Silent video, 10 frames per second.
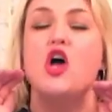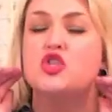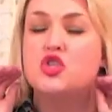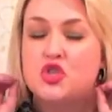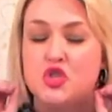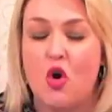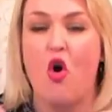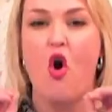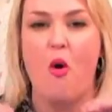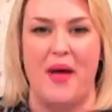
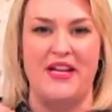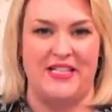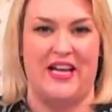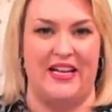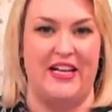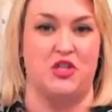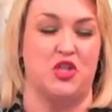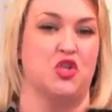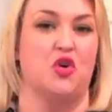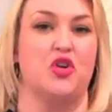So many techniques
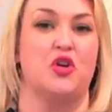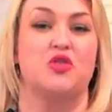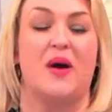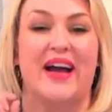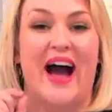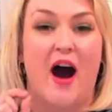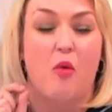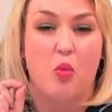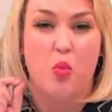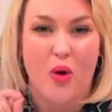to show you, so I
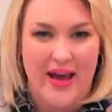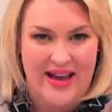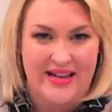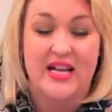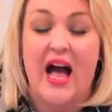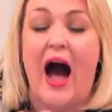can't wait.